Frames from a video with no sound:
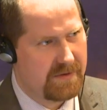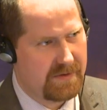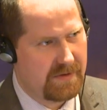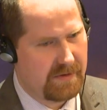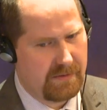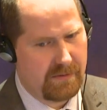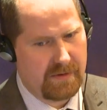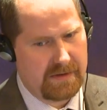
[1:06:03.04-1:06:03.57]

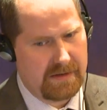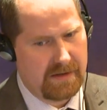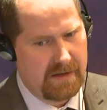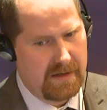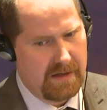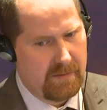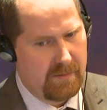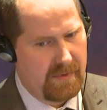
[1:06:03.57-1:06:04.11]
security,
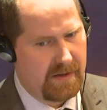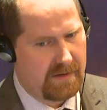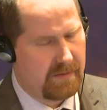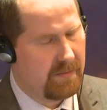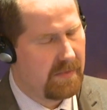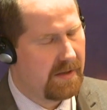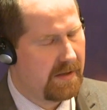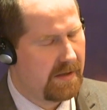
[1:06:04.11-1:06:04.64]
but
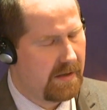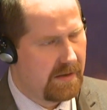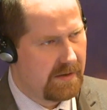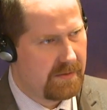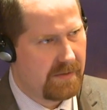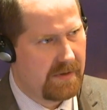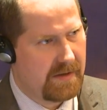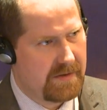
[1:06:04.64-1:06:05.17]
many
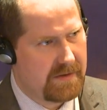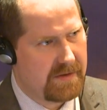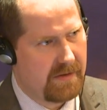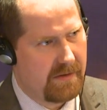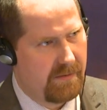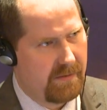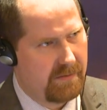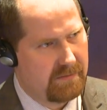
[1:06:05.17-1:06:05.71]
countries,
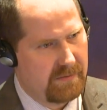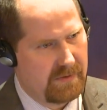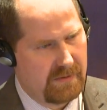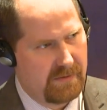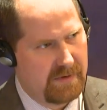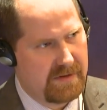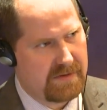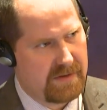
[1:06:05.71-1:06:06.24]

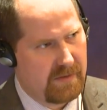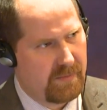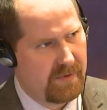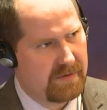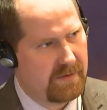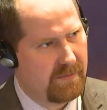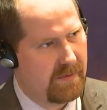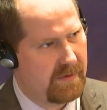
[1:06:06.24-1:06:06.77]

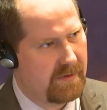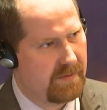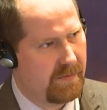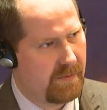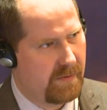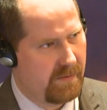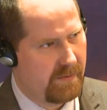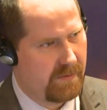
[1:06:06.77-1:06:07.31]
interpret the word
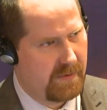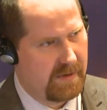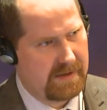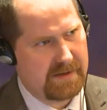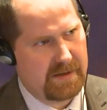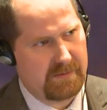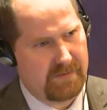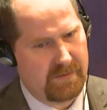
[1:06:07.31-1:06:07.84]
for
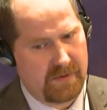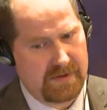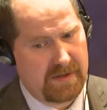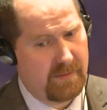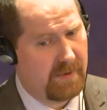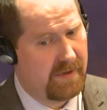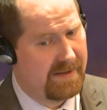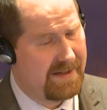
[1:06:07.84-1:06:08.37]

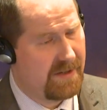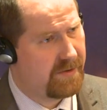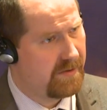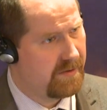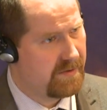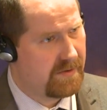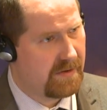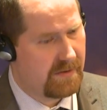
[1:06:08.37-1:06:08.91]
example,
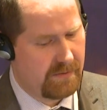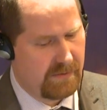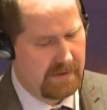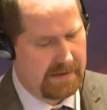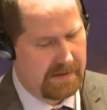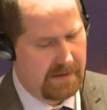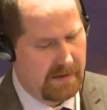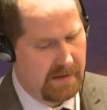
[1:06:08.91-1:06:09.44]
national
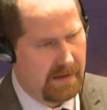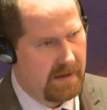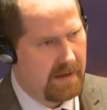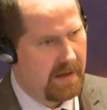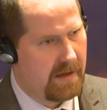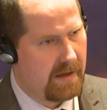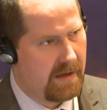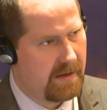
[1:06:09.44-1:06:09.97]
security,
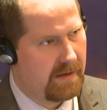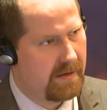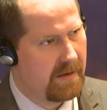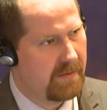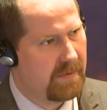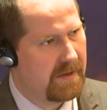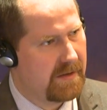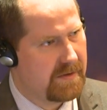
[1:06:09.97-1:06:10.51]
and then
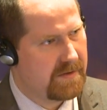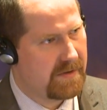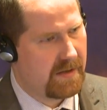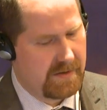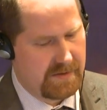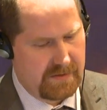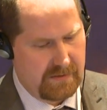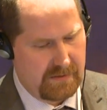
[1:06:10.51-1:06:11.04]
we
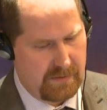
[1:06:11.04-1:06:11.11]
discuss,